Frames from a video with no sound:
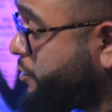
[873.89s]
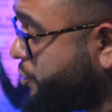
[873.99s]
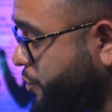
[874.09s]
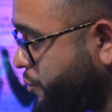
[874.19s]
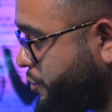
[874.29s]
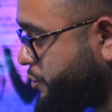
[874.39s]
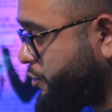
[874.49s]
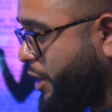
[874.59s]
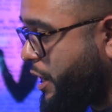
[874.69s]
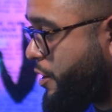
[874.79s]
too.
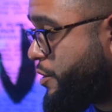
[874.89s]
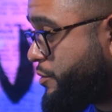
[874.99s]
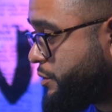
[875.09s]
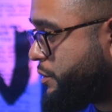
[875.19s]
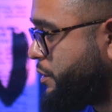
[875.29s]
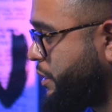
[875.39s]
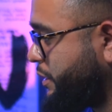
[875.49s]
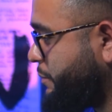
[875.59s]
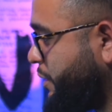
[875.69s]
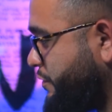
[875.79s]
You got curls,
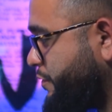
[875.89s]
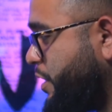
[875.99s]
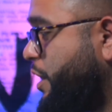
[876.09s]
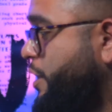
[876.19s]
let them live.